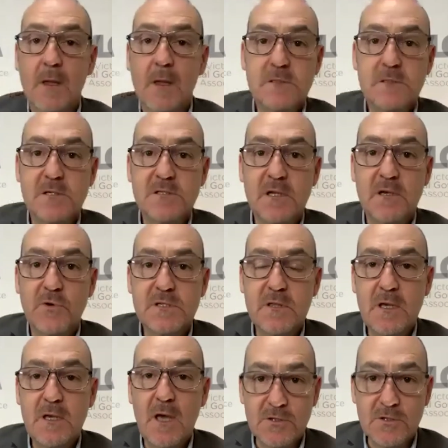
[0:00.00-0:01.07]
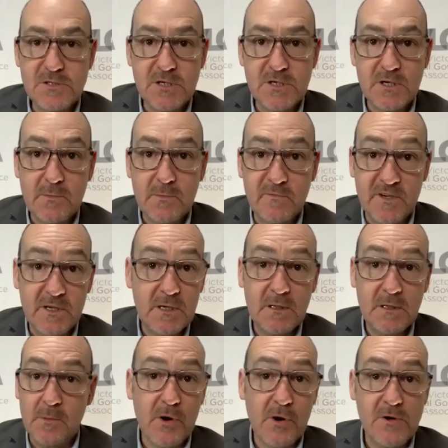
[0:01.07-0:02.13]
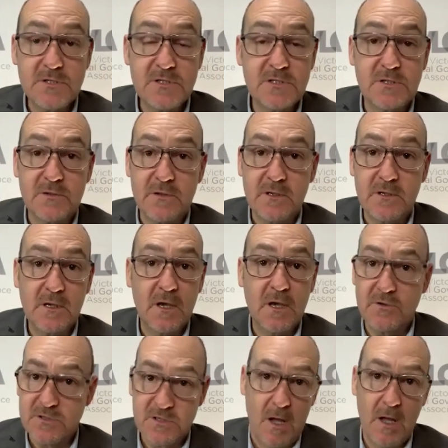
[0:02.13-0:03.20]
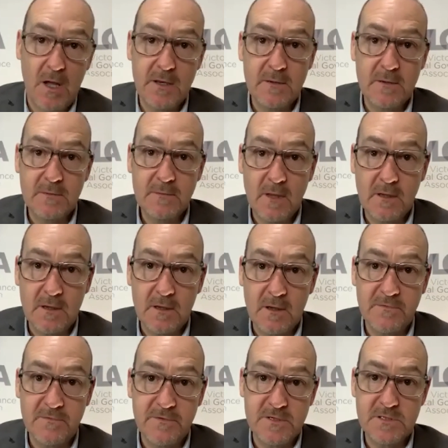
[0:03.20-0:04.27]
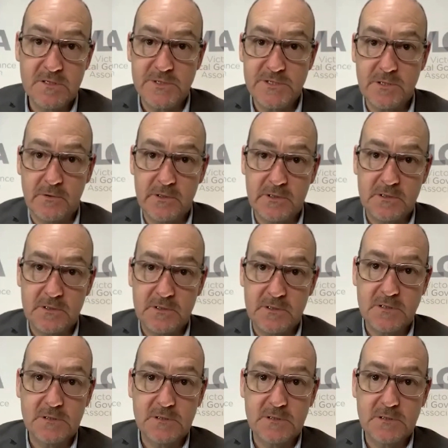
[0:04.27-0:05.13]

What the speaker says: Steve, what's the LGV approach to the co-design of these materials?